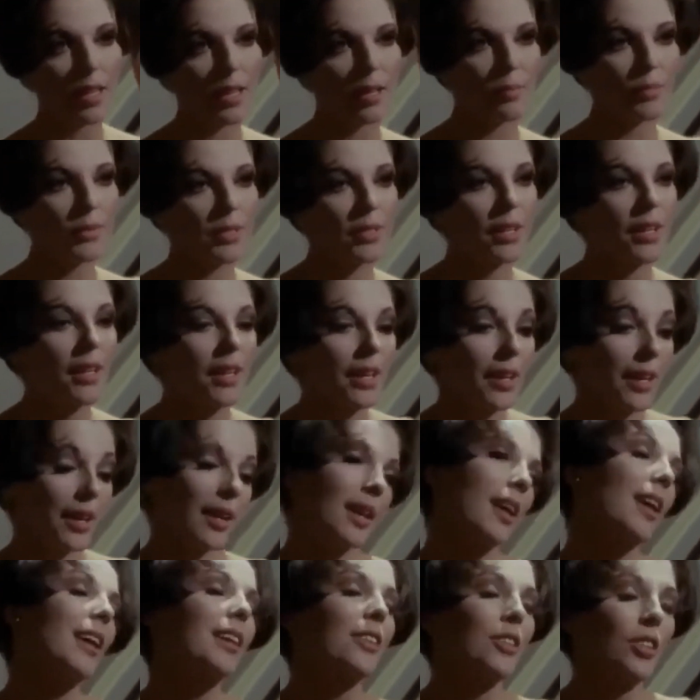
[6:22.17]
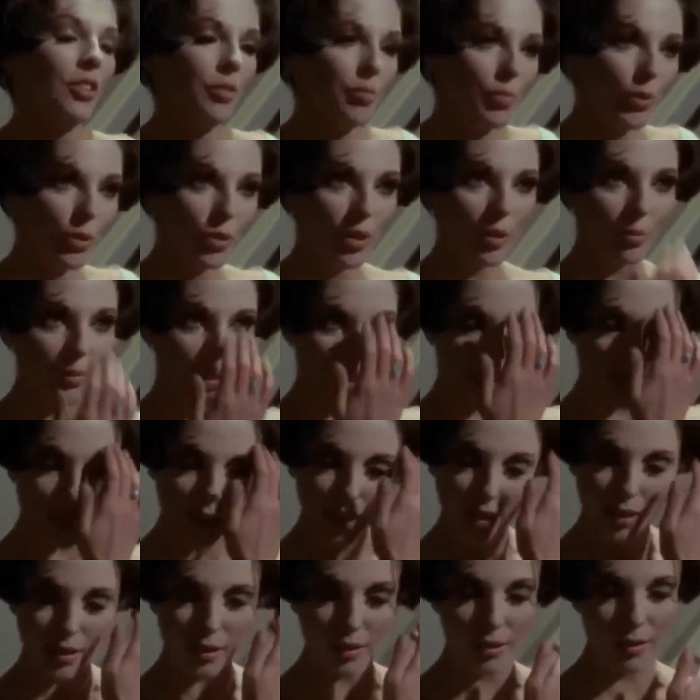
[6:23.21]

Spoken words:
comes with painful costs.